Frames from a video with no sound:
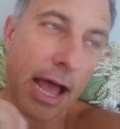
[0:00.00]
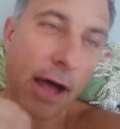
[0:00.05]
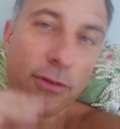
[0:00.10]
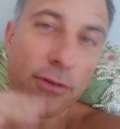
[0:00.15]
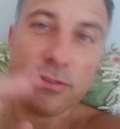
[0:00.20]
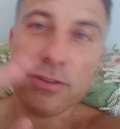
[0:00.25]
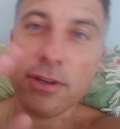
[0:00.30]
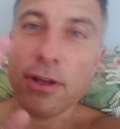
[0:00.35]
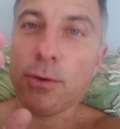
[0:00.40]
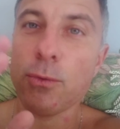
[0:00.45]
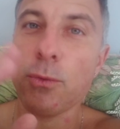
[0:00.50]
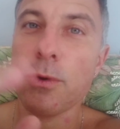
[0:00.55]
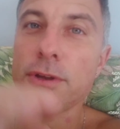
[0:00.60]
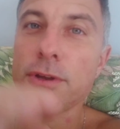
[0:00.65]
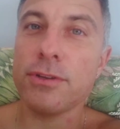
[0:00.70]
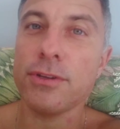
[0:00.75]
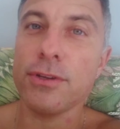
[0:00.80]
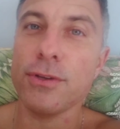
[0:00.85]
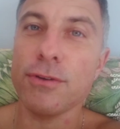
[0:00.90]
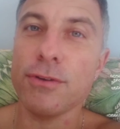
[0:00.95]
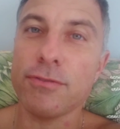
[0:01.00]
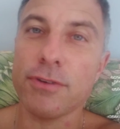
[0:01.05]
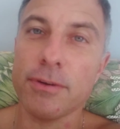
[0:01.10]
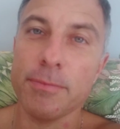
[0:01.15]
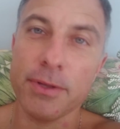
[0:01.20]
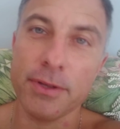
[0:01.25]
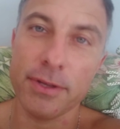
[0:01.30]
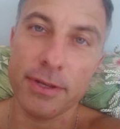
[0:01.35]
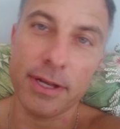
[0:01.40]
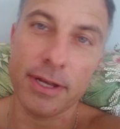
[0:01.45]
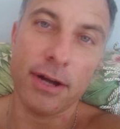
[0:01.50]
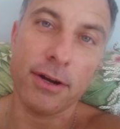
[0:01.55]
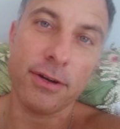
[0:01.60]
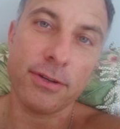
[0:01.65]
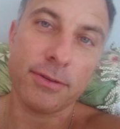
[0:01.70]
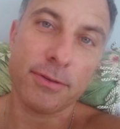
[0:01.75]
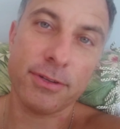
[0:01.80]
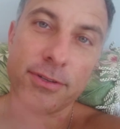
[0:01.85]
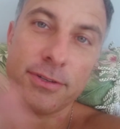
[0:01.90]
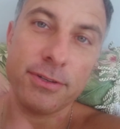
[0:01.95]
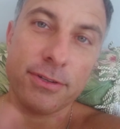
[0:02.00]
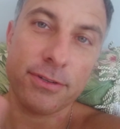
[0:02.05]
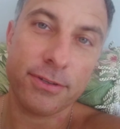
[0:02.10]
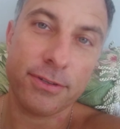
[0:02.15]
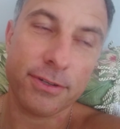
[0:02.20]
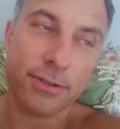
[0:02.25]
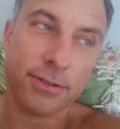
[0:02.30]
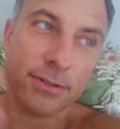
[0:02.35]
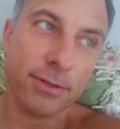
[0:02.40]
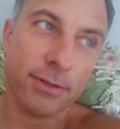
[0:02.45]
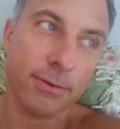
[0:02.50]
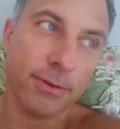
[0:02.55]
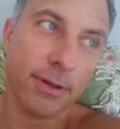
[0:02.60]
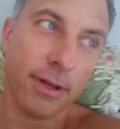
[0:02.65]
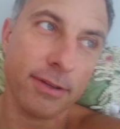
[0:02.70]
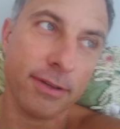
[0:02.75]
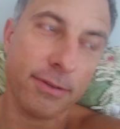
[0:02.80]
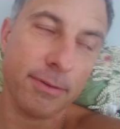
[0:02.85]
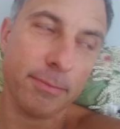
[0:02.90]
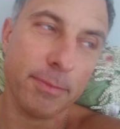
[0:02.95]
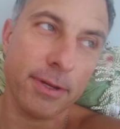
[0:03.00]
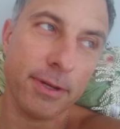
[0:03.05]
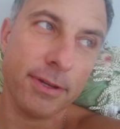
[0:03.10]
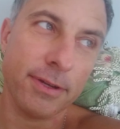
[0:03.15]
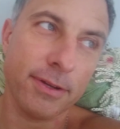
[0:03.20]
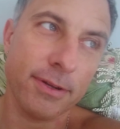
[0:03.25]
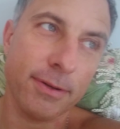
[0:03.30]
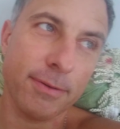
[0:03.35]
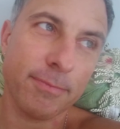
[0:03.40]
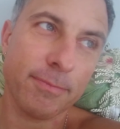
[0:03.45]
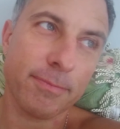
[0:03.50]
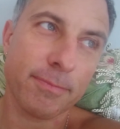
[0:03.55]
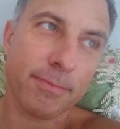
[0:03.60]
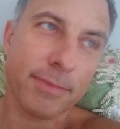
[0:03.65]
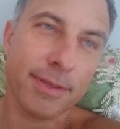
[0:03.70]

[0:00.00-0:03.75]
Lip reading: I'll sell one to you for $1,000,000, because just you're so nice to me. You know?